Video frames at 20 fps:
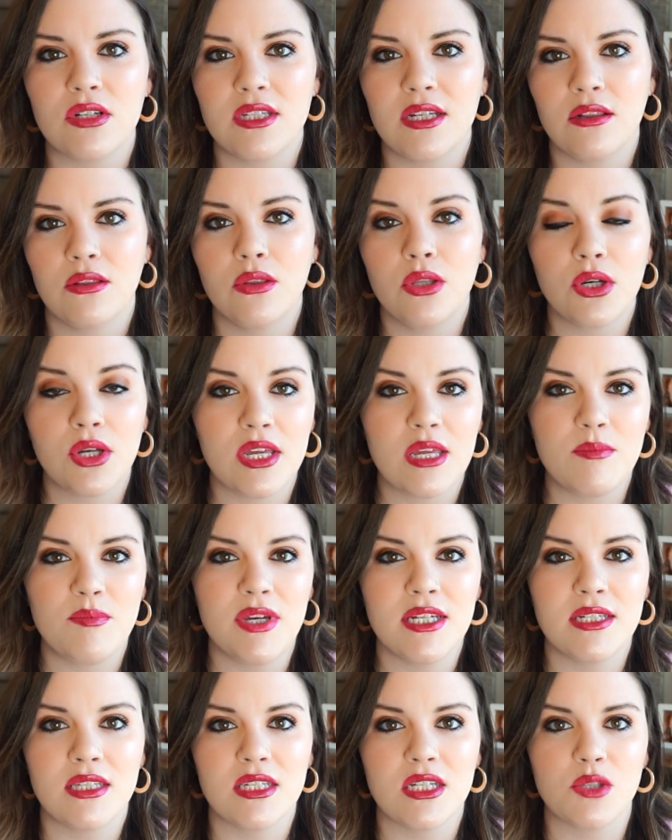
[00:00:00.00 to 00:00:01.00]
looking
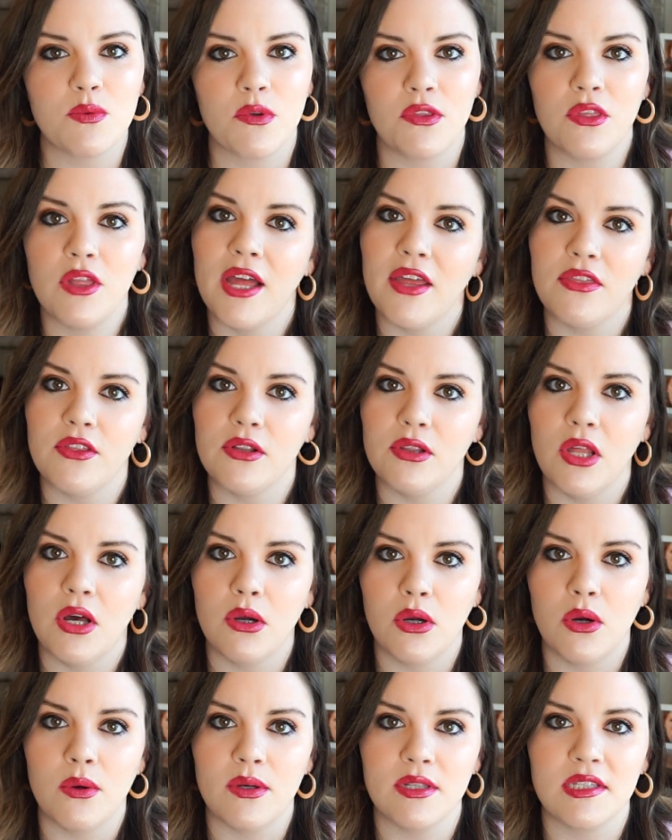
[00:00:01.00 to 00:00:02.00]
pieces with like the
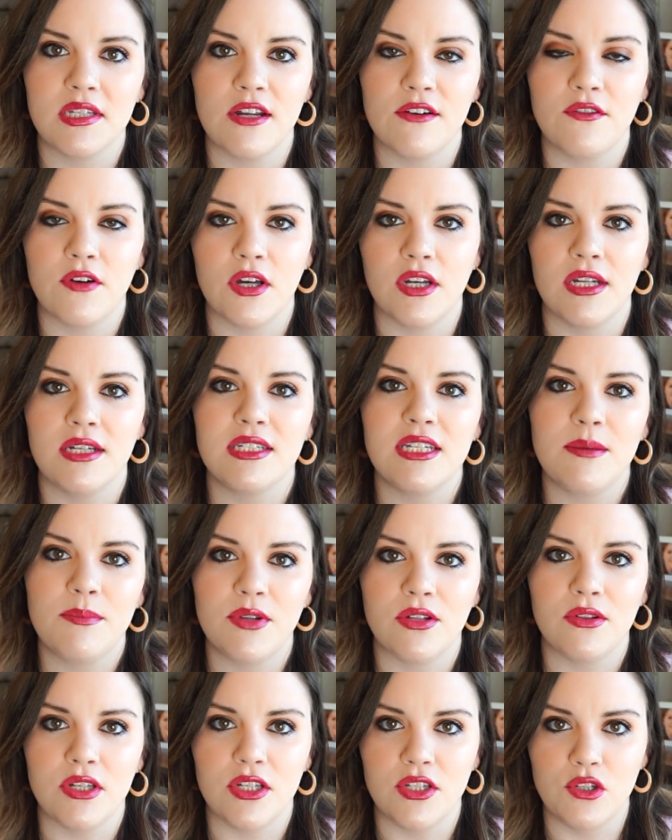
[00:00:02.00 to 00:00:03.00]
logo and stuff on it
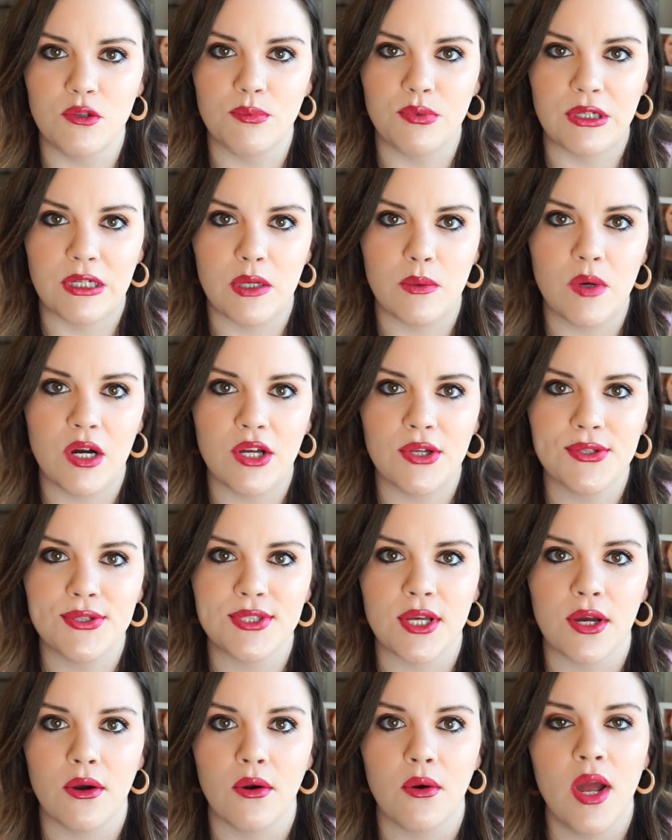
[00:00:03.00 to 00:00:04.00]
typically do pretty well,
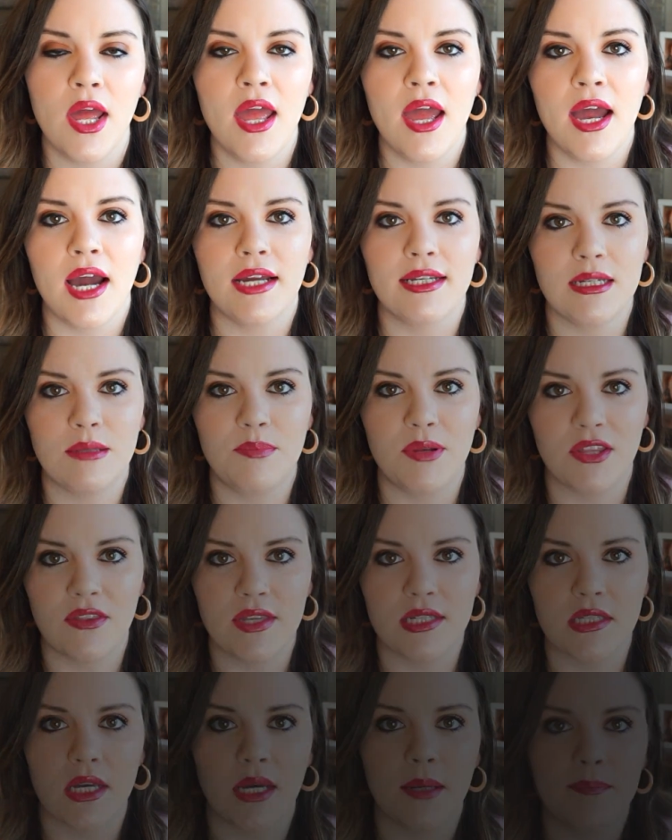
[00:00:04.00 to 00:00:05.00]
so I did pick
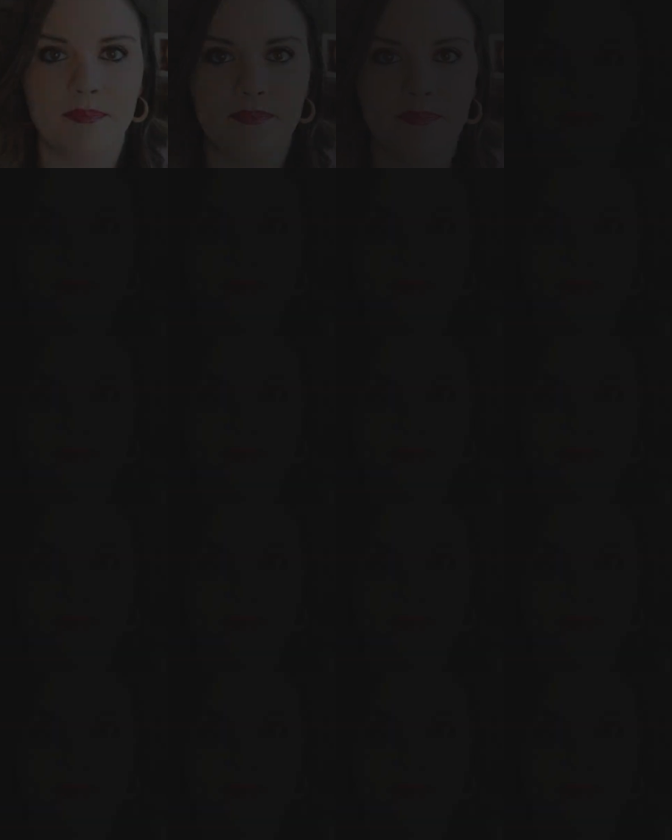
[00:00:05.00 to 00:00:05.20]
these up.